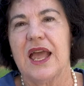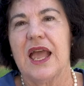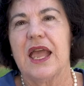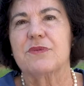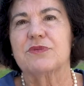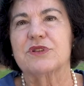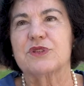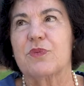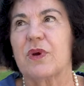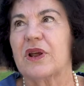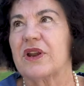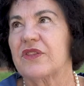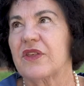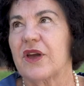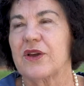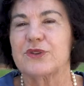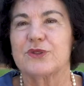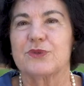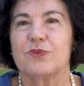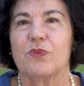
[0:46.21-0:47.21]
It was one of
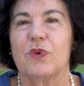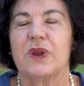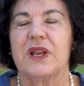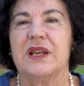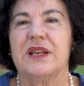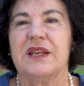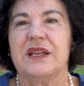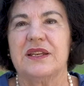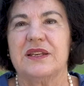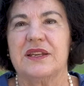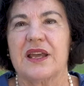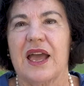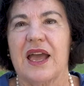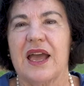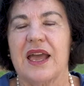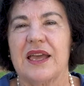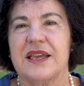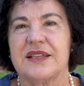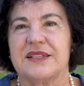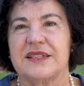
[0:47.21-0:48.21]
those windy
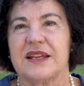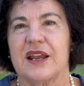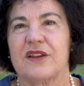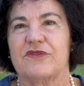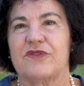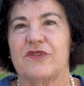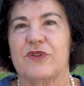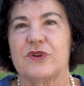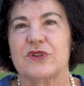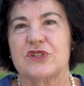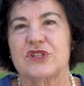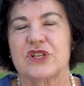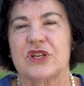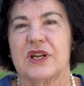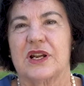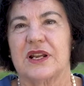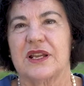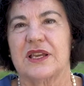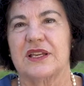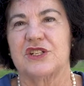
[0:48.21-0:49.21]
days and
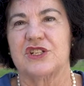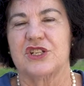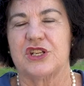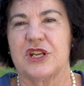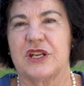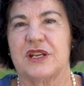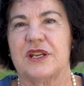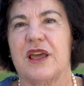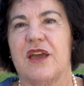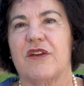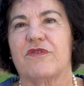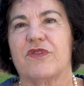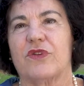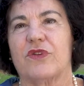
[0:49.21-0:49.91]
unfortunately she didn't have